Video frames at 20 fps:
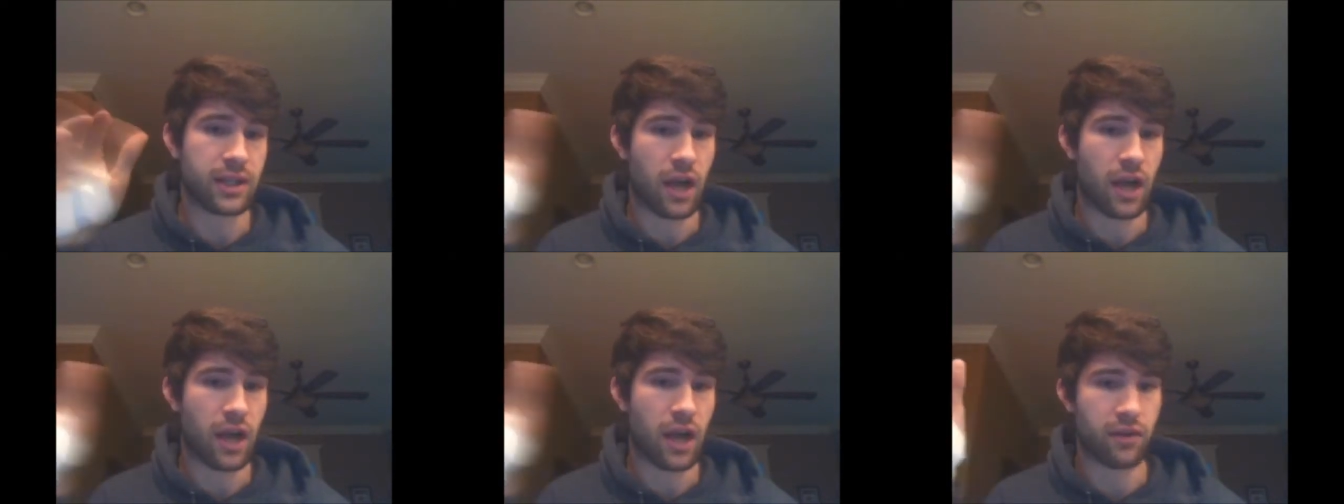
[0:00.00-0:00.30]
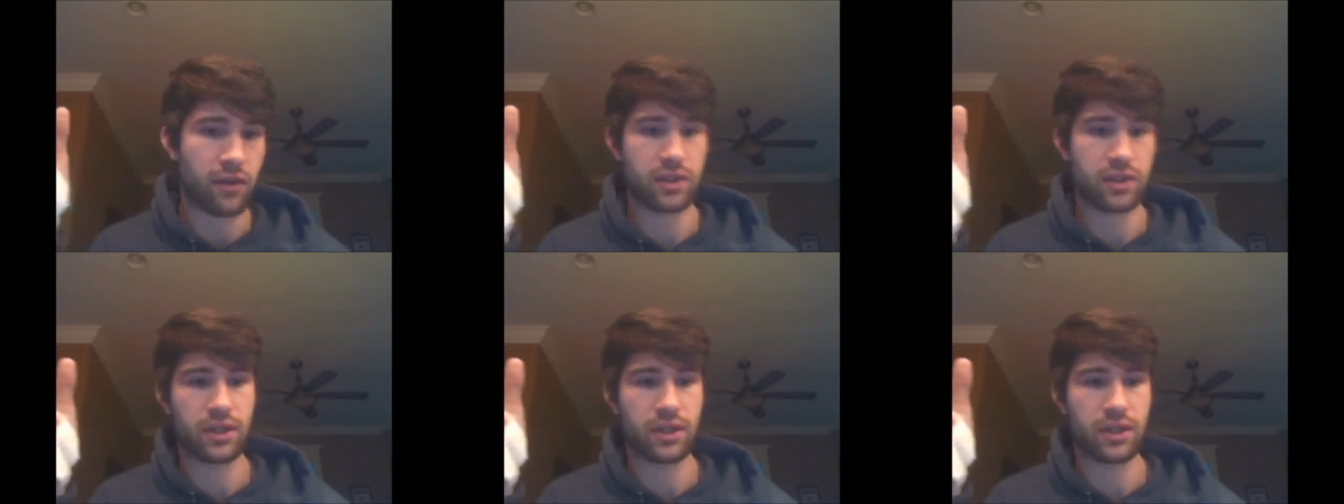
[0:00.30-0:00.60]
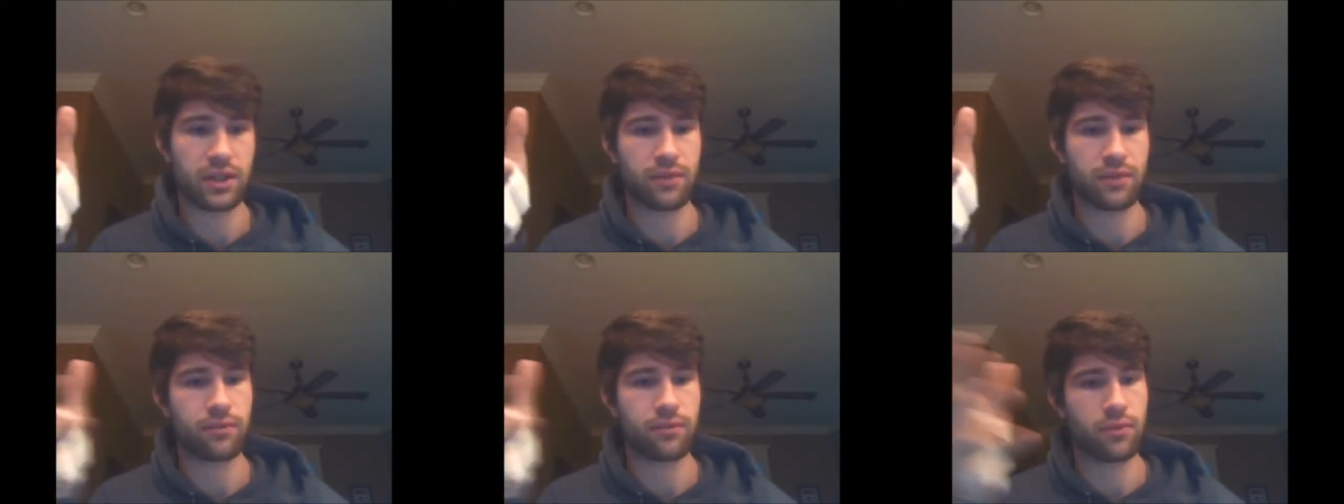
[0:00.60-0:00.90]
Obviously,
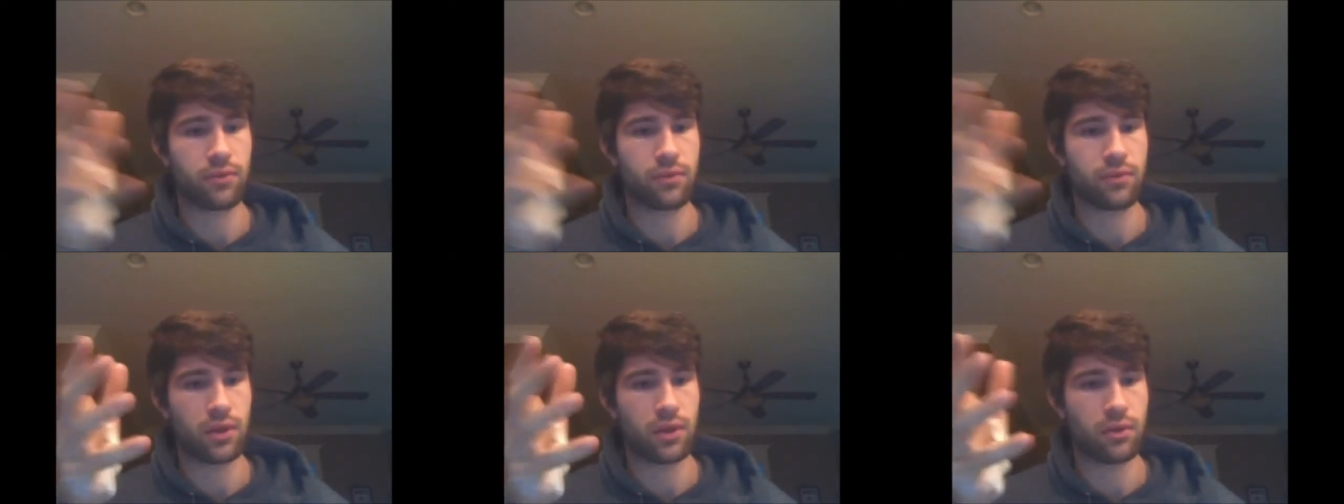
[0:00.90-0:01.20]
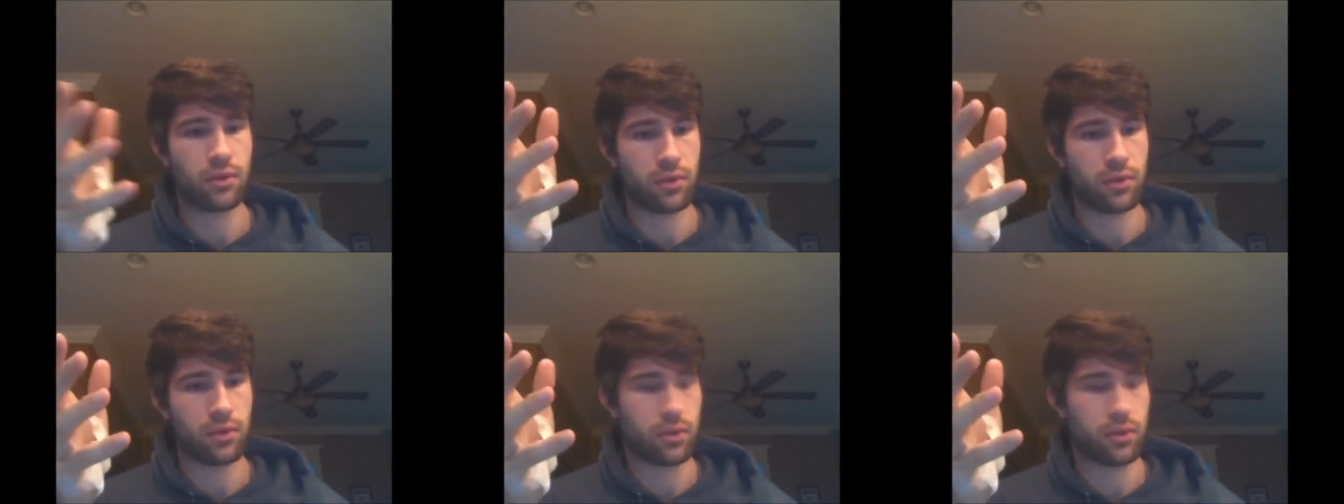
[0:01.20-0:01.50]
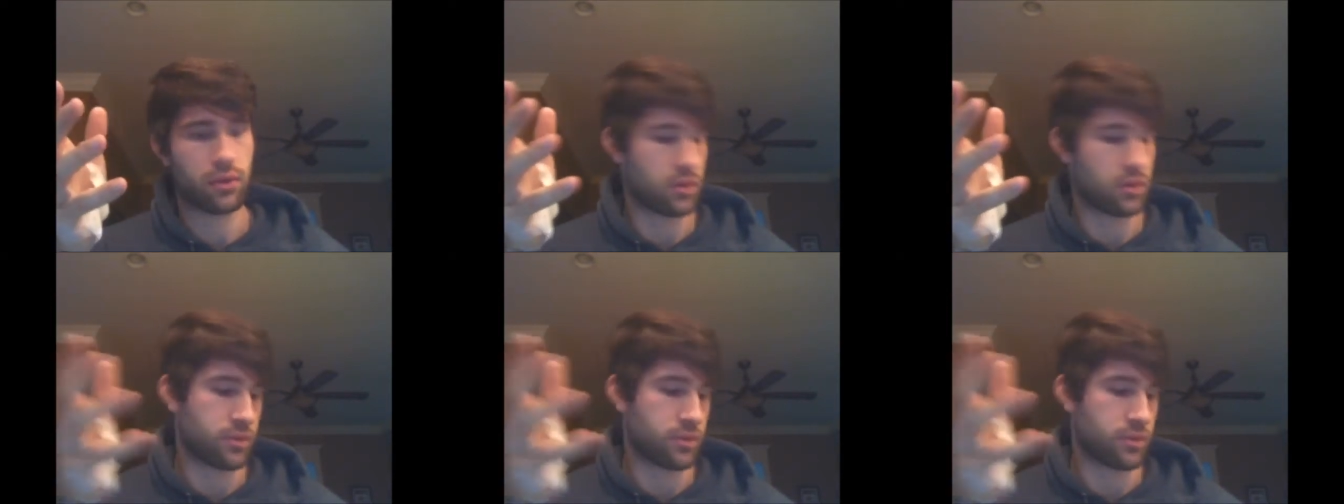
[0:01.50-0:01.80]
the
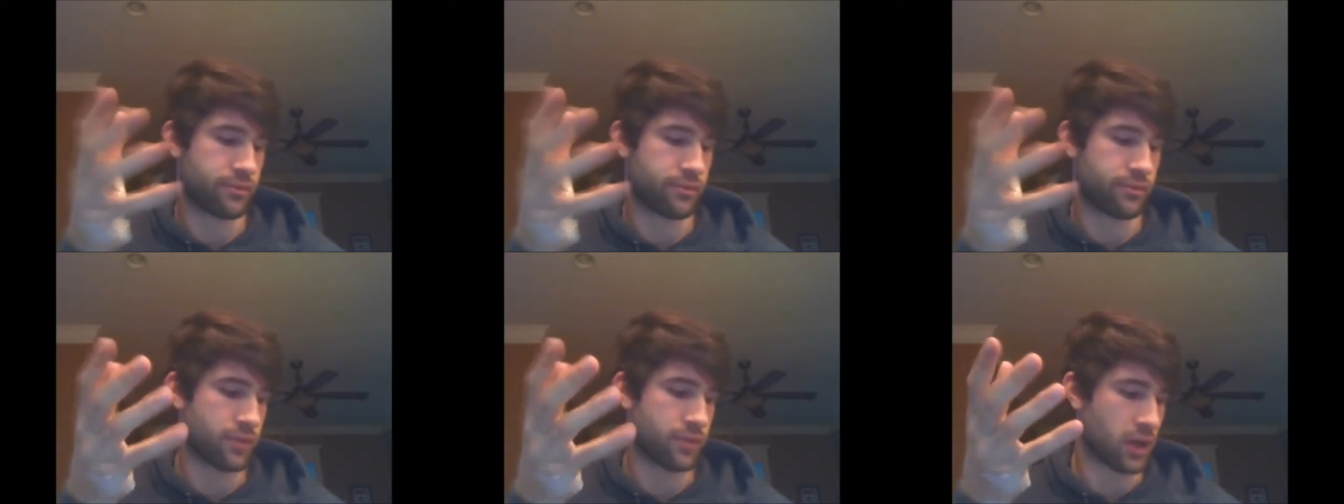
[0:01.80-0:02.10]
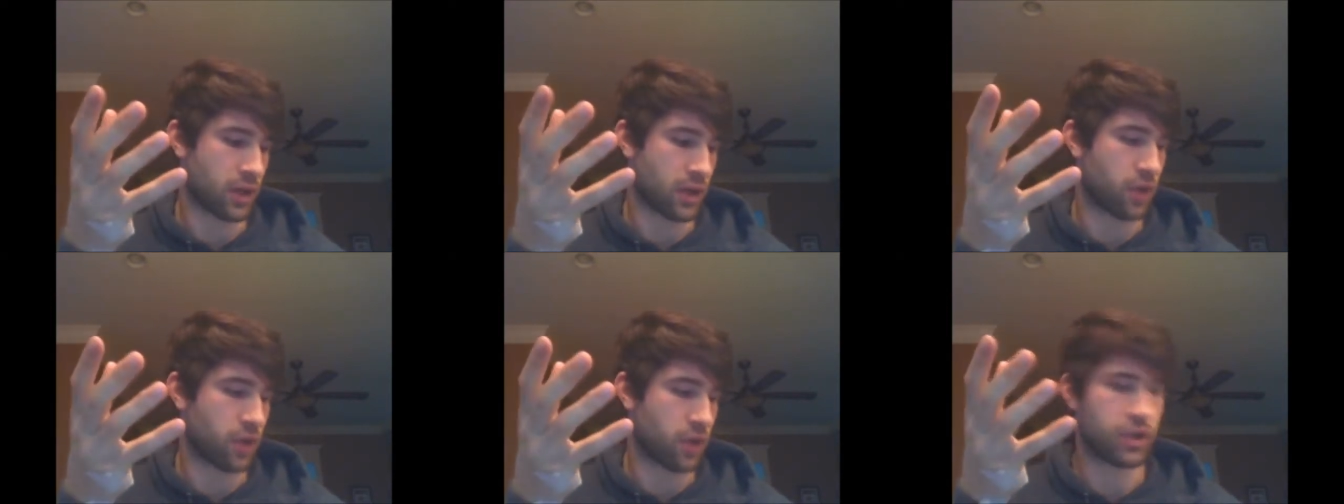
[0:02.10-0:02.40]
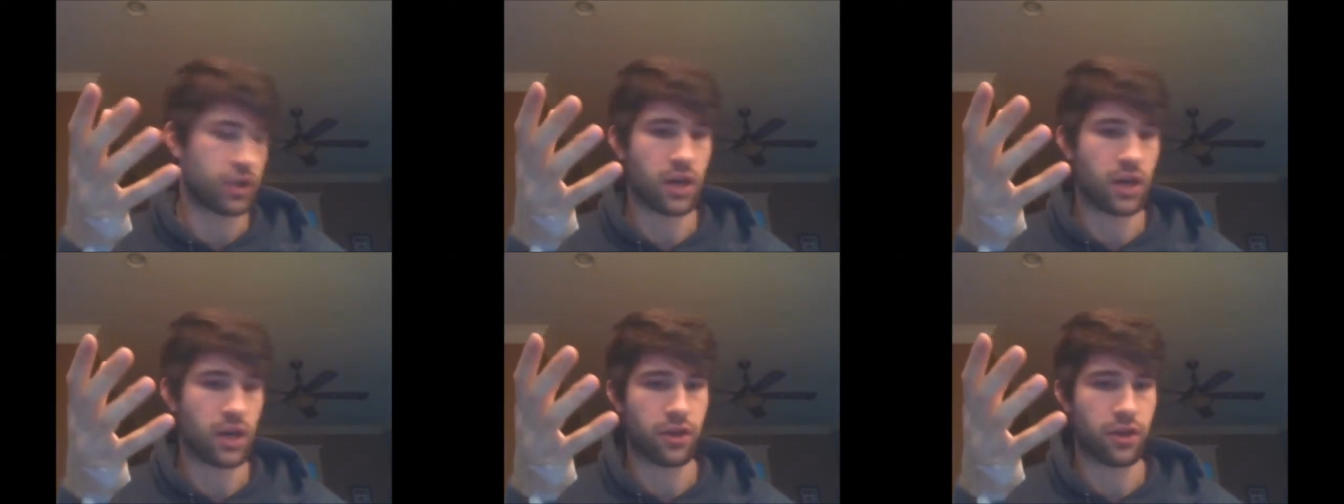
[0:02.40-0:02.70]
closer
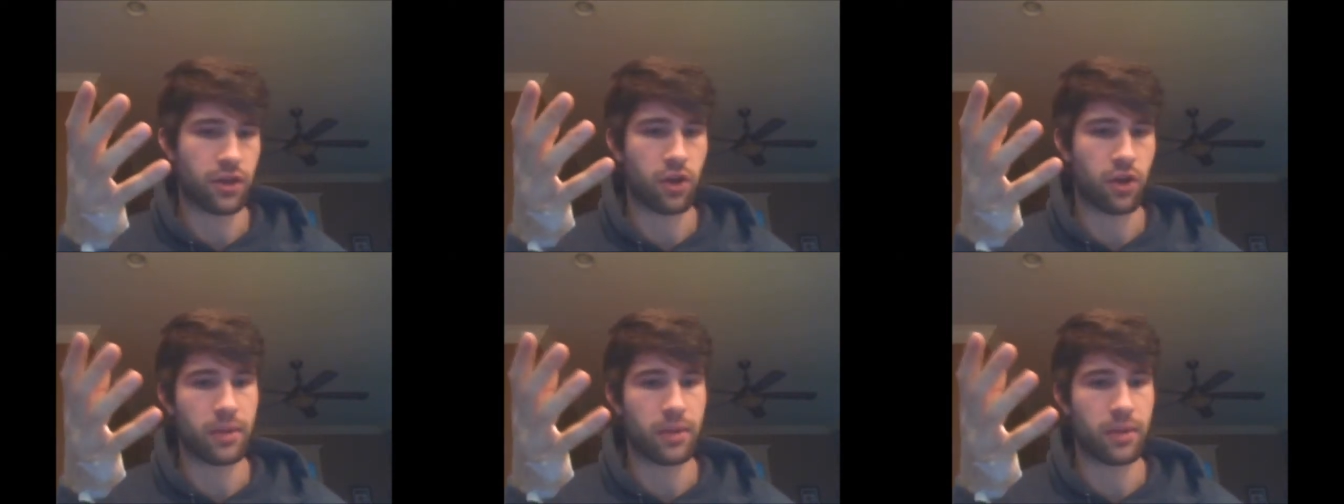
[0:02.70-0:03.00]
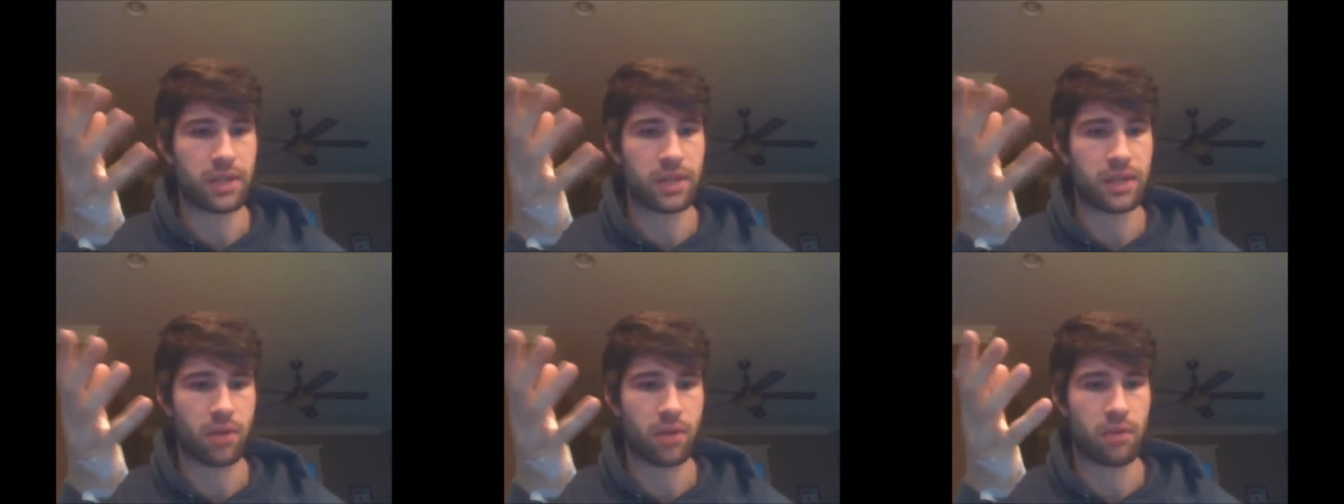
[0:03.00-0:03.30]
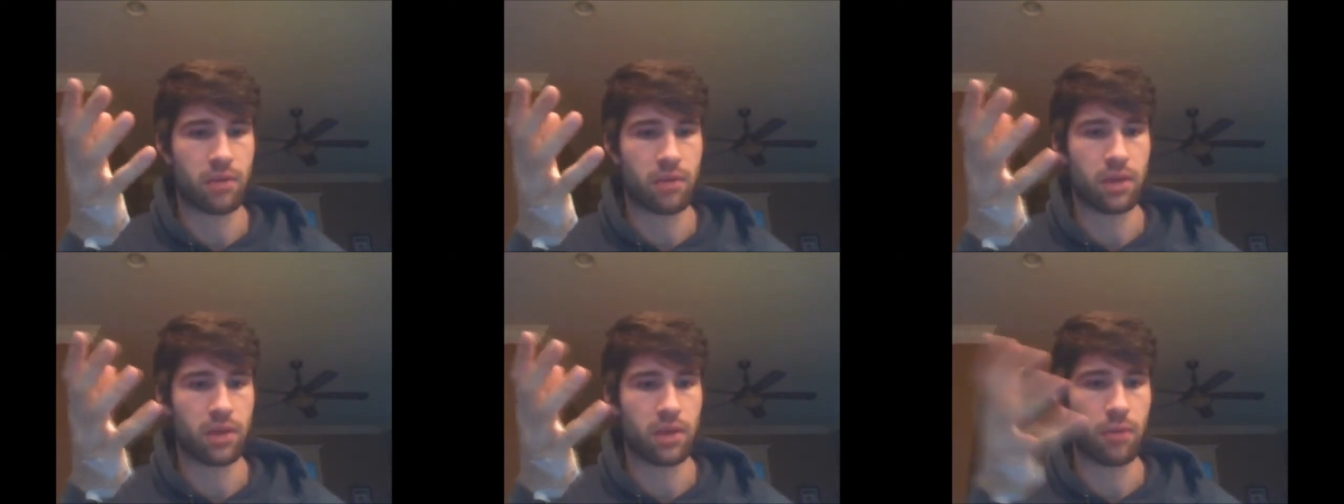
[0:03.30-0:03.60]
you get to 30 minutes
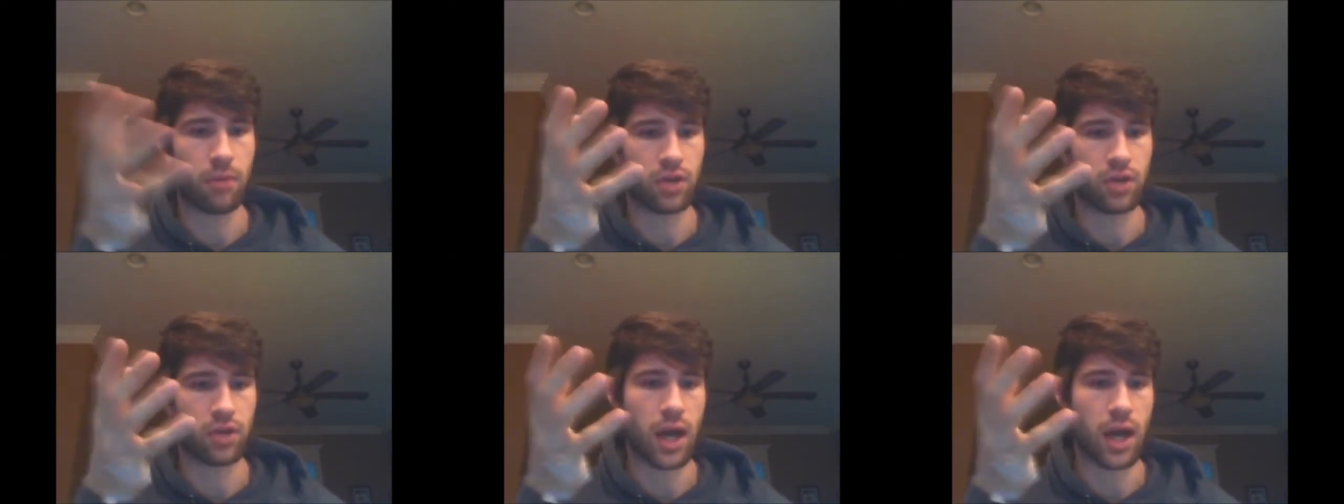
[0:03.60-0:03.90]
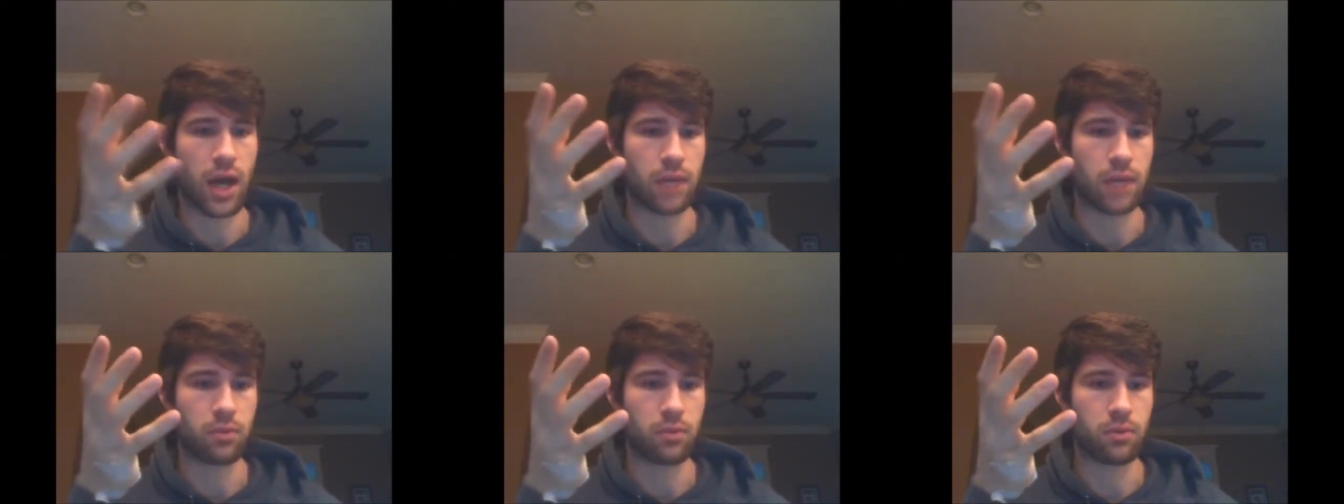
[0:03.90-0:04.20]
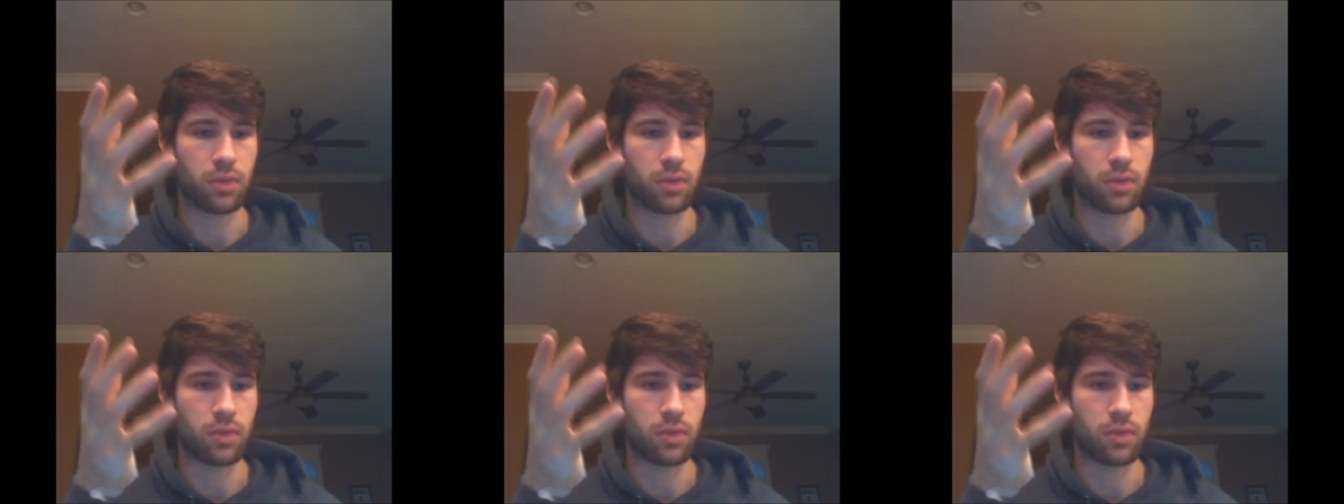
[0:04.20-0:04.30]
probably be the most optimal,